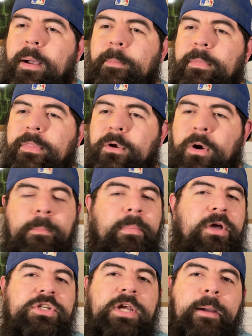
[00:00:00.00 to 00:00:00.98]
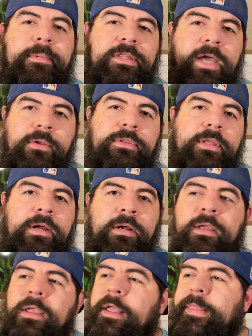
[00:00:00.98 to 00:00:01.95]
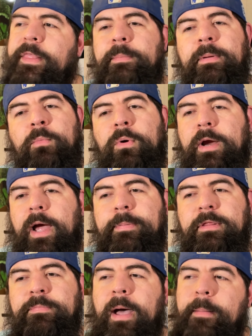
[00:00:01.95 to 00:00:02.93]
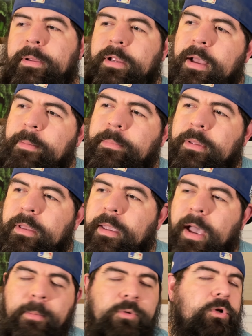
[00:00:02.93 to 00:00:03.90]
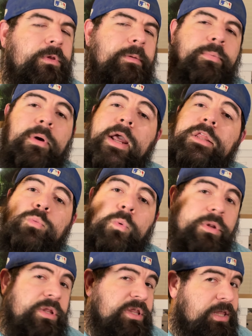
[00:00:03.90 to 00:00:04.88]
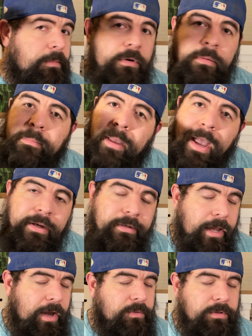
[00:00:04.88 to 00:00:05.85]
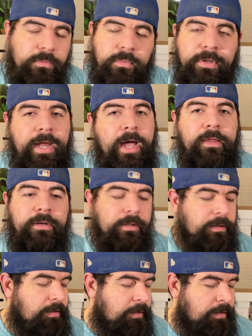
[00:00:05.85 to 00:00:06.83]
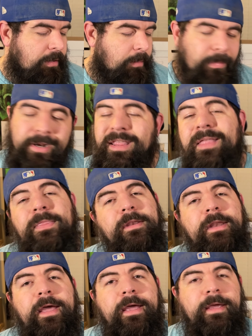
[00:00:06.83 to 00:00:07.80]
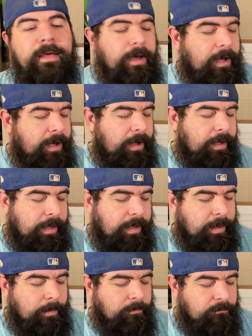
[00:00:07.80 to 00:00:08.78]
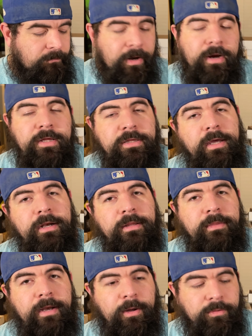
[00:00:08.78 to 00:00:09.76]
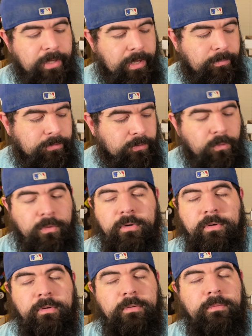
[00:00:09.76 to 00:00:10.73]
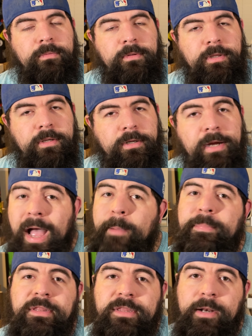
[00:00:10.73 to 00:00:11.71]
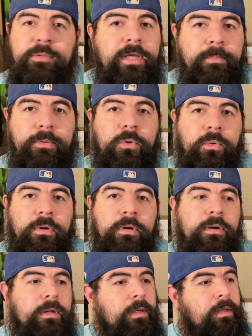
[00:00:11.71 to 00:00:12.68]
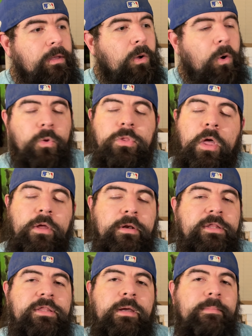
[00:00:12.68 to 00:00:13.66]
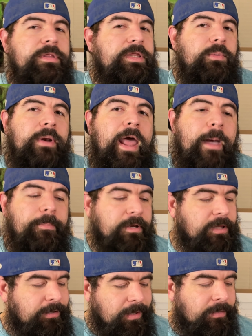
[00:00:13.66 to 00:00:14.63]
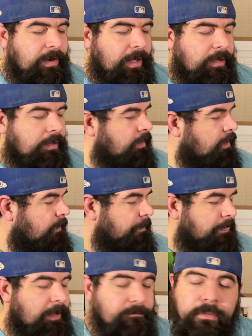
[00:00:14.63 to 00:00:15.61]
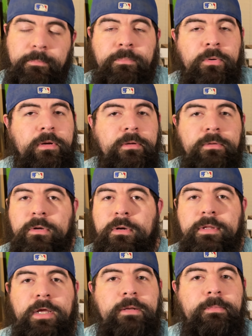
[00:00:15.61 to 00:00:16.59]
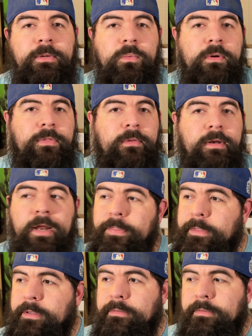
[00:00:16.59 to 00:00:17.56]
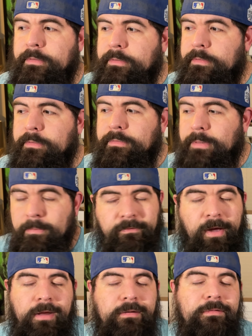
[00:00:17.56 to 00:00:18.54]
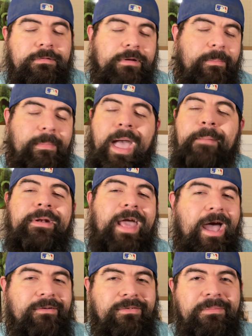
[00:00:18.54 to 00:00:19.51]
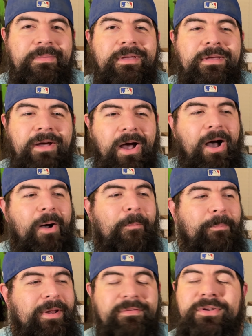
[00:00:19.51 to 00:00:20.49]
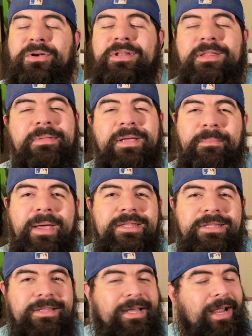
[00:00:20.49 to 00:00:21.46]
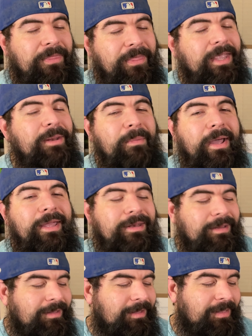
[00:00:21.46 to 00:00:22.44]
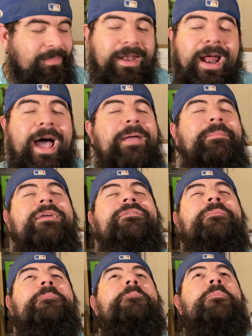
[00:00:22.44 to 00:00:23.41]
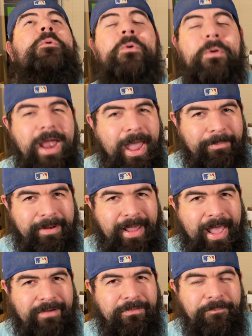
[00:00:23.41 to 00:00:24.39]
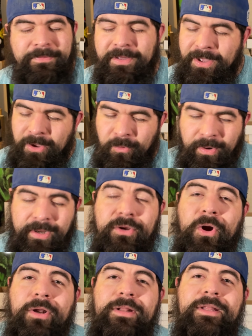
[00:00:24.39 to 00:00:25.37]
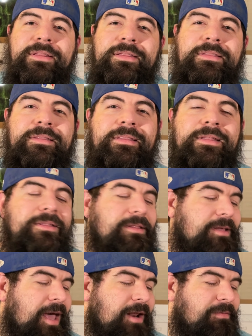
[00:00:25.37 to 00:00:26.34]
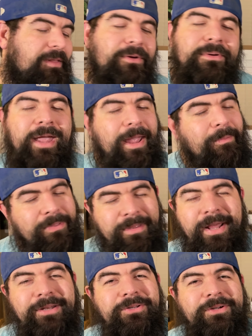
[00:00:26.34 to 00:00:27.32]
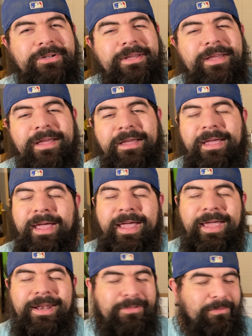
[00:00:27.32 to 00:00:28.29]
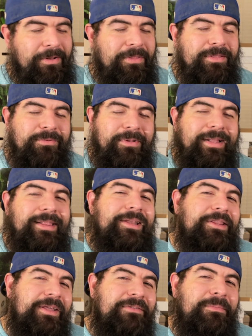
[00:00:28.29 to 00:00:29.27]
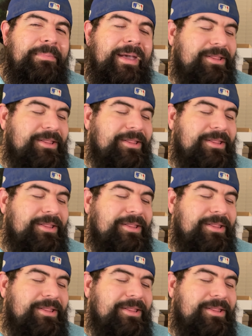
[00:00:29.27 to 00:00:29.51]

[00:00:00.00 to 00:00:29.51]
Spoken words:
There are a bunch of copies out there. There'll be more copies popping up. I'm sure the price will simmer back down to reality. But at the end of the day, I am very excited that I was able to order the copies that I was able to order. Hold on to some, see what happens. At the end of the day, if the book turns out to be worth nothing, I'm fine. I'm happy to have them. But if it turns something amazing like I think it might, then I'm even more happy to have them. Regardless, this is kind of a little gamble that I took. And it's one of the things where like, let's see if it pays